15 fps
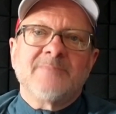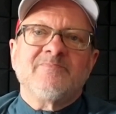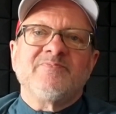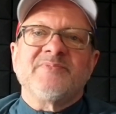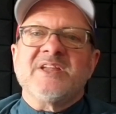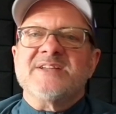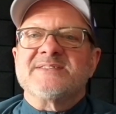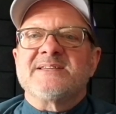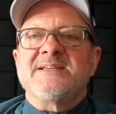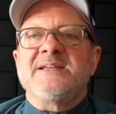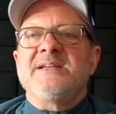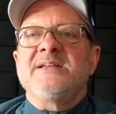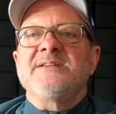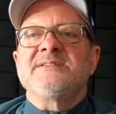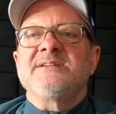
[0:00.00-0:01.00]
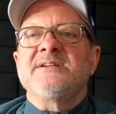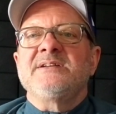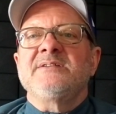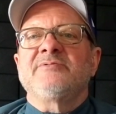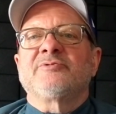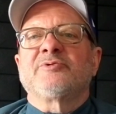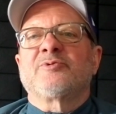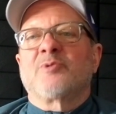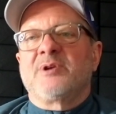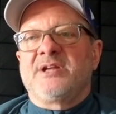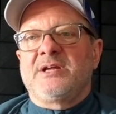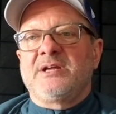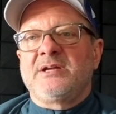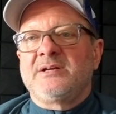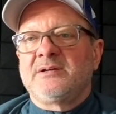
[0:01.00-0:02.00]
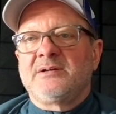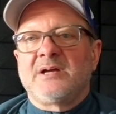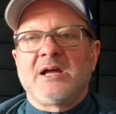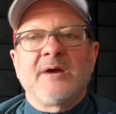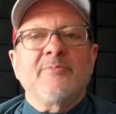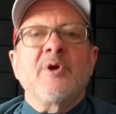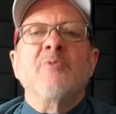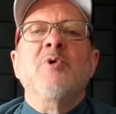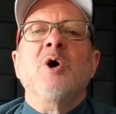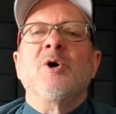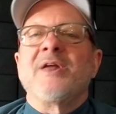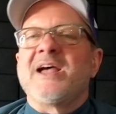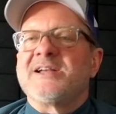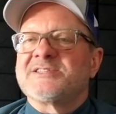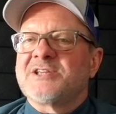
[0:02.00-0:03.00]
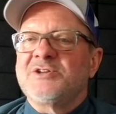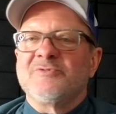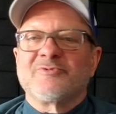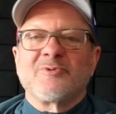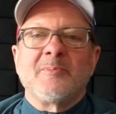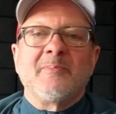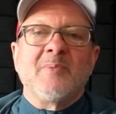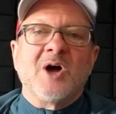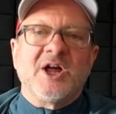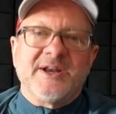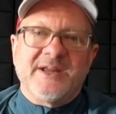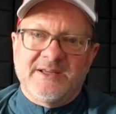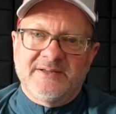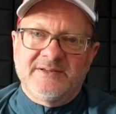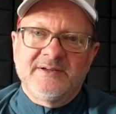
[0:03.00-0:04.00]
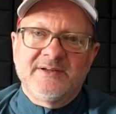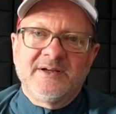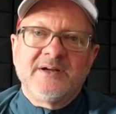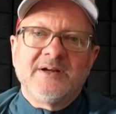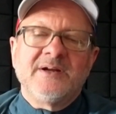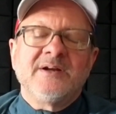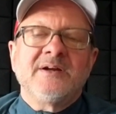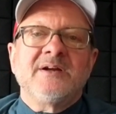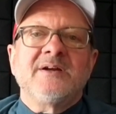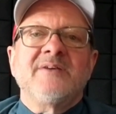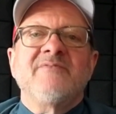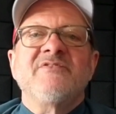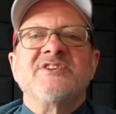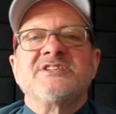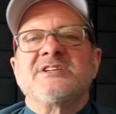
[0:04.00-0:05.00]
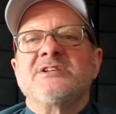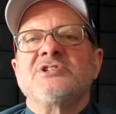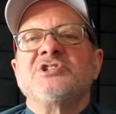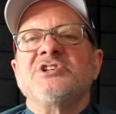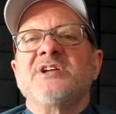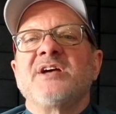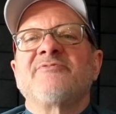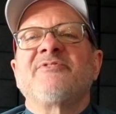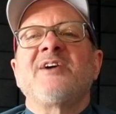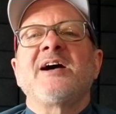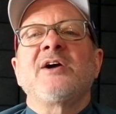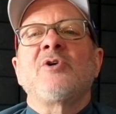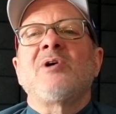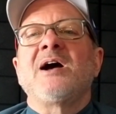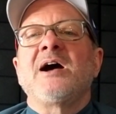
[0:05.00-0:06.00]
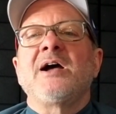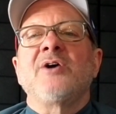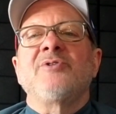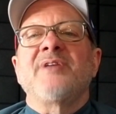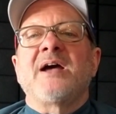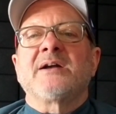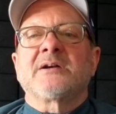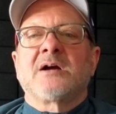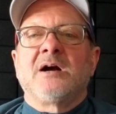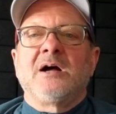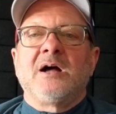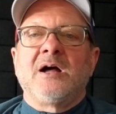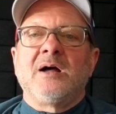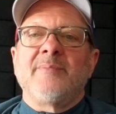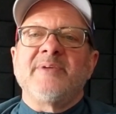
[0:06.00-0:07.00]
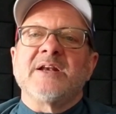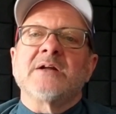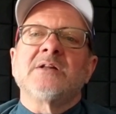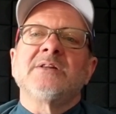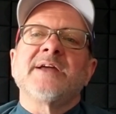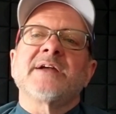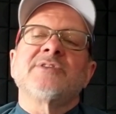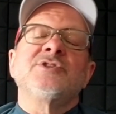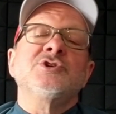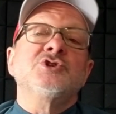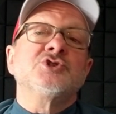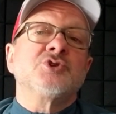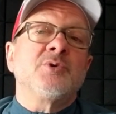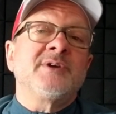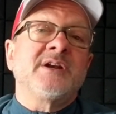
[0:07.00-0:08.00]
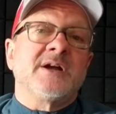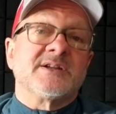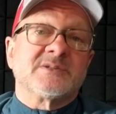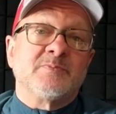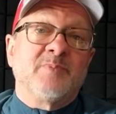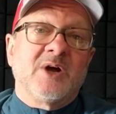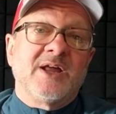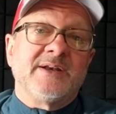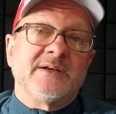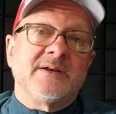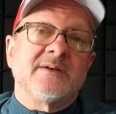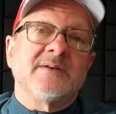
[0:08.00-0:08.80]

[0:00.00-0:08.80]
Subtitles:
It's easy, free, and we won't ask you for money. Visit GFIOhio.com and click the Join Us button